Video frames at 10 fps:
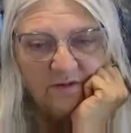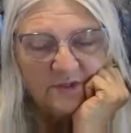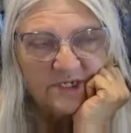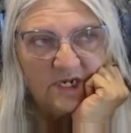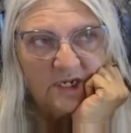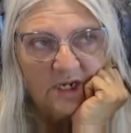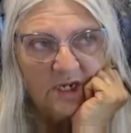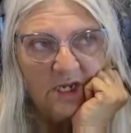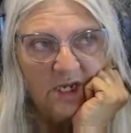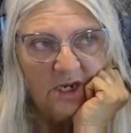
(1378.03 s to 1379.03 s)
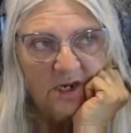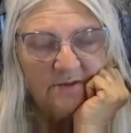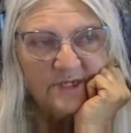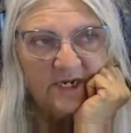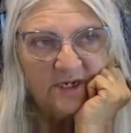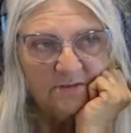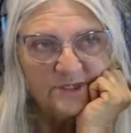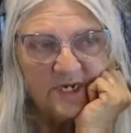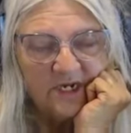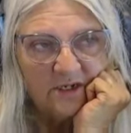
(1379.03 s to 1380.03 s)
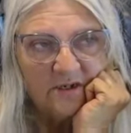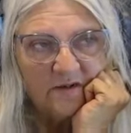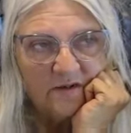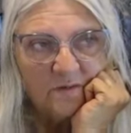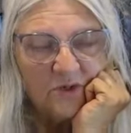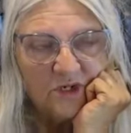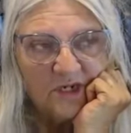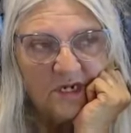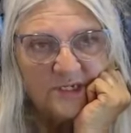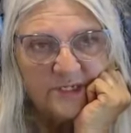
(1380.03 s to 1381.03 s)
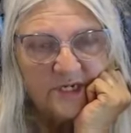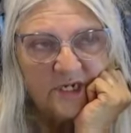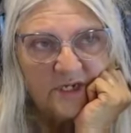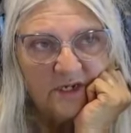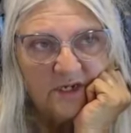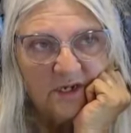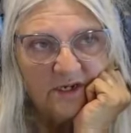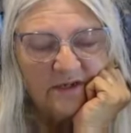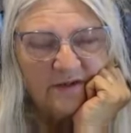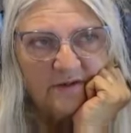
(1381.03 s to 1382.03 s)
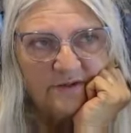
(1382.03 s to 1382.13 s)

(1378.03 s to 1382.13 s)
It was like I was standing looking at the water last night, and I could